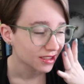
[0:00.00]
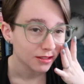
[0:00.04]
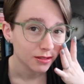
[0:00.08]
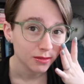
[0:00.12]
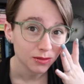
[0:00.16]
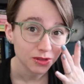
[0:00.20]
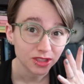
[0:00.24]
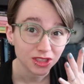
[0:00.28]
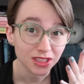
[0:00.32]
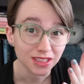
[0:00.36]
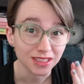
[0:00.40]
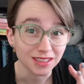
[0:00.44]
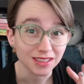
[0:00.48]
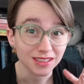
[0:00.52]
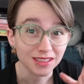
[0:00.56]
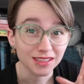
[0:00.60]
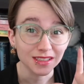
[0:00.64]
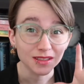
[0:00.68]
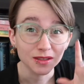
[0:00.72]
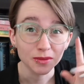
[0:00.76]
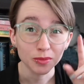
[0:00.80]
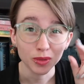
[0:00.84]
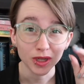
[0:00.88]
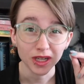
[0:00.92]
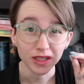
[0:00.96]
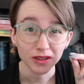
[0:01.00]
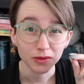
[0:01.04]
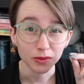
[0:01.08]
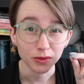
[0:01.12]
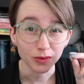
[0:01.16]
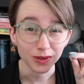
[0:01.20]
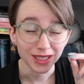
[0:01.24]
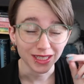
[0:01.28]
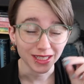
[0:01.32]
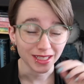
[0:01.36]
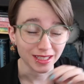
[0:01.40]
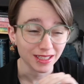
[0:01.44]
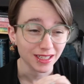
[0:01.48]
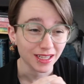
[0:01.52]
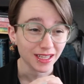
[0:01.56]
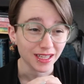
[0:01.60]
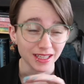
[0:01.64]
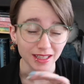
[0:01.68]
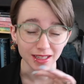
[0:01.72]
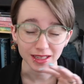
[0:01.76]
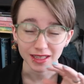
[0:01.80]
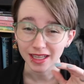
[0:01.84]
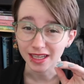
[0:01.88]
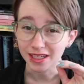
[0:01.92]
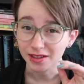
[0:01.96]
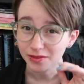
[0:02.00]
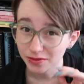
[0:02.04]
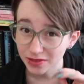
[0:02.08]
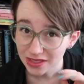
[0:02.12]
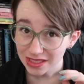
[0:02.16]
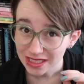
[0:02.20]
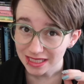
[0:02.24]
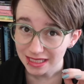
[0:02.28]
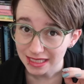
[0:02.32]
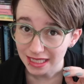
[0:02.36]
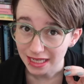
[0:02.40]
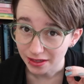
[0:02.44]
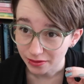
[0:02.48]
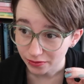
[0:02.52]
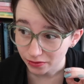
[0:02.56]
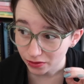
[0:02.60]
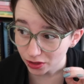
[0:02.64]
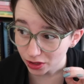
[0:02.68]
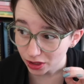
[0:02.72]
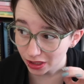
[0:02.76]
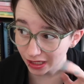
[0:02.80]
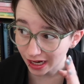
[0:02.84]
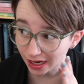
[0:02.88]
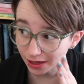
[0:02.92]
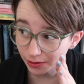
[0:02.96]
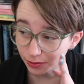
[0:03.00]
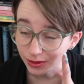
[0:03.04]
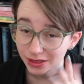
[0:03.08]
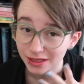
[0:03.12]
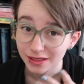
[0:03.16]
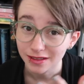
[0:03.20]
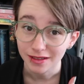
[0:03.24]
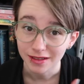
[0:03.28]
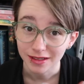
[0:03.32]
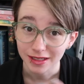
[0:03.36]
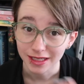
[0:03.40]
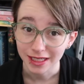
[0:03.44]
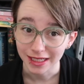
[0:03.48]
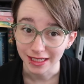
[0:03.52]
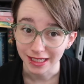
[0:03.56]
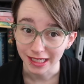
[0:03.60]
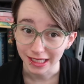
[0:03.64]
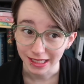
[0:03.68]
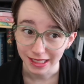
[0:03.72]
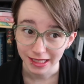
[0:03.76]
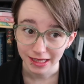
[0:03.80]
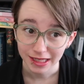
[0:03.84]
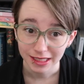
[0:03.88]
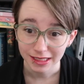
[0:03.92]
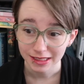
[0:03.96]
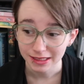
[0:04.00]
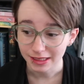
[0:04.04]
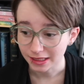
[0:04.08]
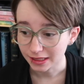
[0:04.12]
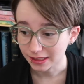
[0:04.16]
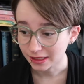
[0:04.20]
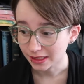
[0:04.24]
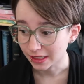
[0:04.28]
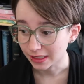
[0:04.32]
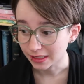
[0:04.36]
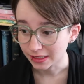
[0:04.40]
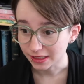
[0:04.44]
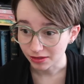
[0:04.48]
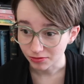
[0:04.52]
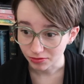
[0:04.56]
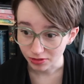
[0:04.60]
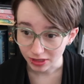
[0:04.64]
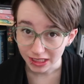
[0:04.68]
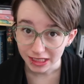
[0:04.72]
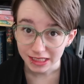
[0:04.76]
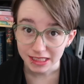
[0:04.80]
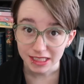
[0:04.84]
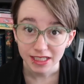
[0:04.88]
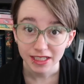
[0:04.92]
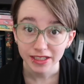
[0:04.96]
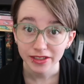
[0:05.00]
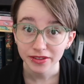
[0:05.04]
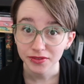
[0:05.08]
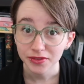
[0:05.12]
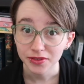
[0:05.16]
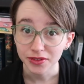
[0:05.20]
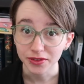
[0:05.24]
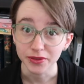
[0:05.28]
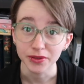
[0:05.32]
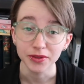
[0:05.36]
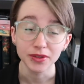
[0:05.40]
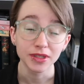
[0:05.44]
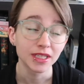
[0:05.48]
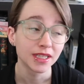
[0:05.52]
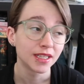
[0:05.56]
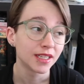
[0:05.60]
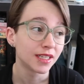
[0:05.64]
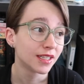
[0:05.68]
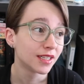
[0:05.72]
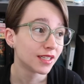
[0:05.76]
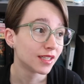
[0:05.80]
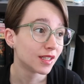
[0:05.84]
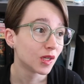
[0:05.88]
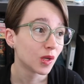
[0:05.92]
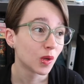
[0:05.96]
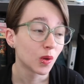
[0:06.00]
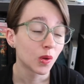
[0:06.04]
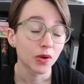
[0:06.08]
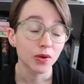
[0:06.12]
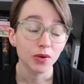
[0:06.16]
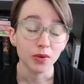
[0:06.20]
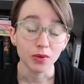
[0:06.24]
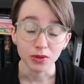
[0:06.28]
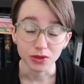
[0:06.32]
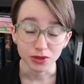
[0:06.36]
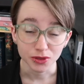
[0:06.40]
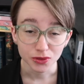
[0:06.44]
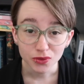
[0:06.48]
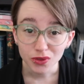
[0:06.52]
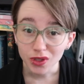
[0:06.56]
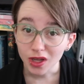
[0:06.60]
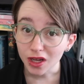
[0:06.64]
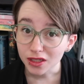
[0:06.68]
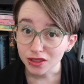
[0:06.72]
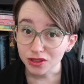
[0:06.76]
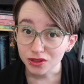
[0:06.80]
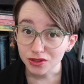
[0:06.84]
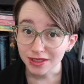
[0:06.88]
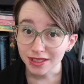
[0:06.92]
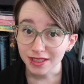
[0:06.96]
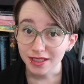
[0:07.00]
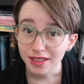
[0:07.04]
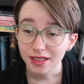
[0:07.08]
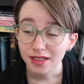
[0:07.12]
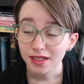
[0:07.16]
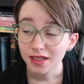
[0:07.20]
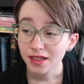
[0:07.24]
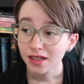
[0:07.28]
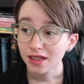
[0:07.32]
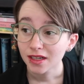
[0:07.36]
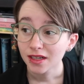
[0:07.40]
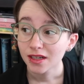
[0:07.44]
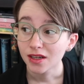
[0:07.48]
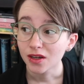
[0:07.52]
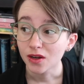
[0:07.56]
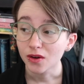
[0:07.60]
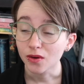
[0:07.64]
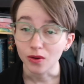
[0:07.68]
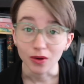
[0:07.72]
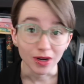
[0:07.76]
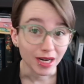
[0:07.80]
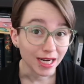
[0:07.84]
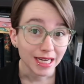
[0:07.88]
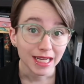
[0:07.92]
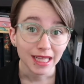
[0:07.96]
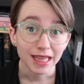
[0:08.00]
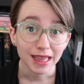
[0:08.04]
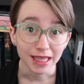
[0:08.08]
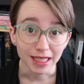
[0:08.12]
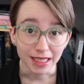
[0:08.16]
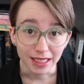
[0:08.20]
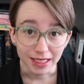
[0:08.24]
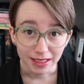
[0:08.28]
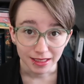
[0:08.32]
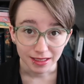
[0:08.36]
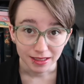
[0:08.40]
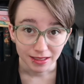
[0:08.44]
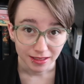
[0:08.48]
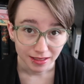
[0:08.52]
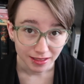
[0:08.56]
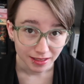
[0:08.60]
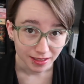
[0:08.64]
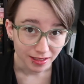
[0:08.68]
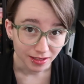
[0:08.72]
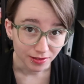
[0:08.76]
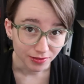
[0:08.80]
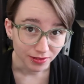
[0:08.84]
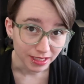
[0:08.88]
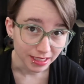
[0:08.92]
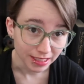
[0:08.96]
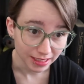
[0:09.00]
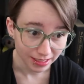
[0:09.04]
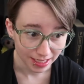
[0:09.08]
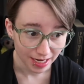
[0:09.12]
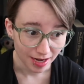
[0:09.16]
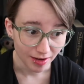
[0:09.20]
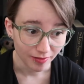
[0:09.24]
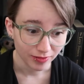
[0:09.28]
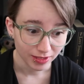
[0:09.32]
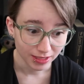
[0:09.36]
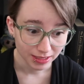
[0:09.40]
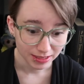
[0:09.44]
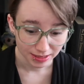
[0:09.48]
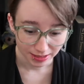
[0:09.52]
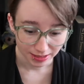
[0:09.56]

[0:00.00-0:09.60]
which is, by the way, a lifesaver. I would not get anything done. I'd never get to eat food or do laundry or anything if I didn't have this